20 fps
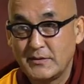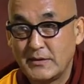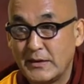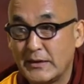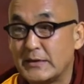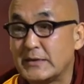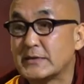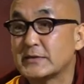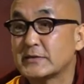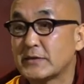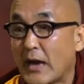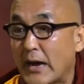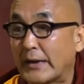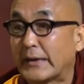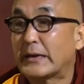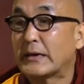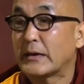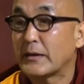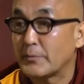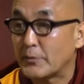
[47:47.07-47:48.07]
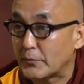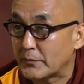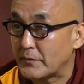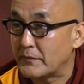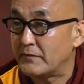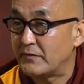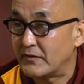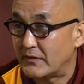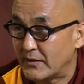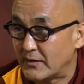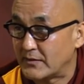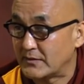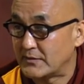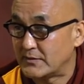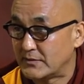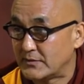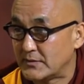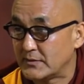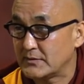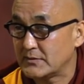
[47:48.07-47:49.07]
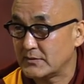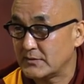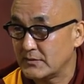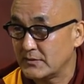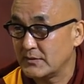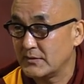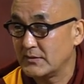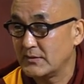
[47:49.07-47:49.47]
It is talking about the Vinaya teachings.